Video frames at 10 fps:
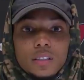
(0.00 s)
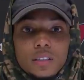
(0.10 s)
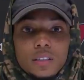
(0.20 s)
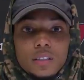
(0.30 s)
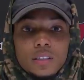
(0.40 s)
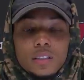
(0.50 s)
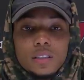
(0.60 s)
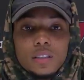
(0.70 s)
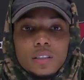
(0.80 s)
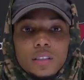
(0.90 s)
and kind of giving you
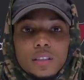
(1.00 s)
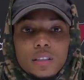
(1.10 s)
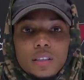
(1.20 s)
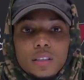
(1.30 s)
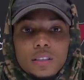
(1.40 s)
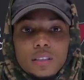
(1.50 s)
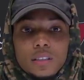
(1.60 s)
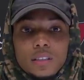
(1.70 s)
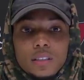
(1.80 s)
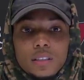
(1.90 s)
some feedback of, of
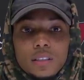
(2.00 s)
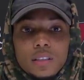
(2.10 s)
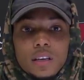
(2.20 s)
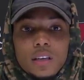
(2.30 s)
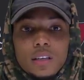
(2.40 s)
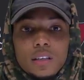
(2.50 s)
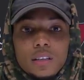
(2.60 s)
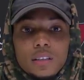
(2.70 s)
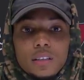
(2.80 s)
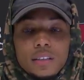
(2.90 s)
things that he's seen out
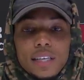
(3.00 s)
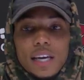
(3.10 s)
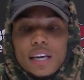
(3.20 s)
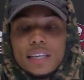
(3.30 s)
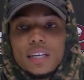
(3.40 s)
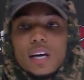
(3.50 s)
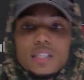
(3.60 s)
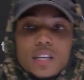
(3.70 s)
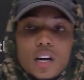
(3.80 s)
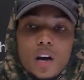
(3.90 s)
there? Yeah, he
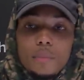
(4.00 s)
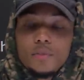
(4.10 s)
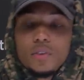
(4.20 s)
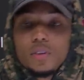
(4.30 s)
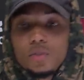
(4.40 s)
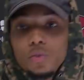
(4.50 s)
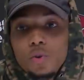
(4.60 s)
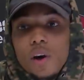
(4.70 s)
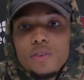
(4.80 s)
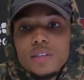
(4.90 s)
does. Um, who
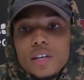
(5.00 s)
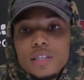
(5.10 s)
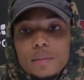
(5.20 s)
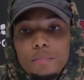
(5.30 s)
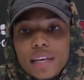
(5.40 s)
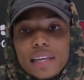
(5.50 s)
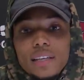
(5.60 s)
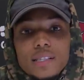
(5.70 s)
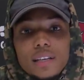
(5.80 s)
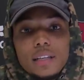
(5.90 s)
who else does it? Blaine
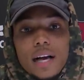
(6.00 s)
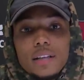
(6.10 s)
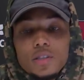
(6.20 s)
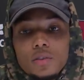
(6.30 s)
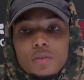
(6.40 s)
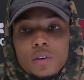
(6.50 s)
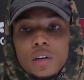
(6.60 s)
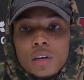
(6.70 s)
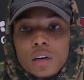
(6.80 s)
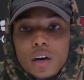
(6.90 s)
does it a lot too.
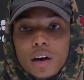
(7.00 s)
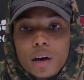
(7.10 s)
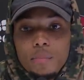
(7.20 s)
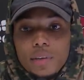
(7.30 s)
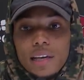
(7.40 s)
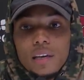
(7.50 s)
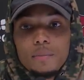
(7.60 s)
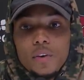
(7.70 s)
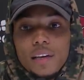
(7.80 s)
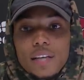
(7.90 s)
Um, Blaine
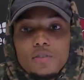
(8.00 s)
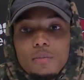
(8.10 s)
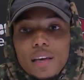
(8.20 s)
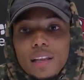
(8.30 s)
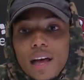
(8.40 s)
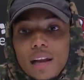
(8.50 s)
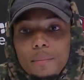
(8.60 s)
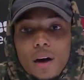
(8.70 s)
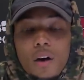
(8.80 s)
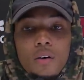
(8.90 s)
communicates with me a lot
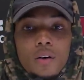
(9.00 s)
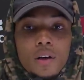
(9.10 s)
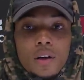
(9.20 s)
about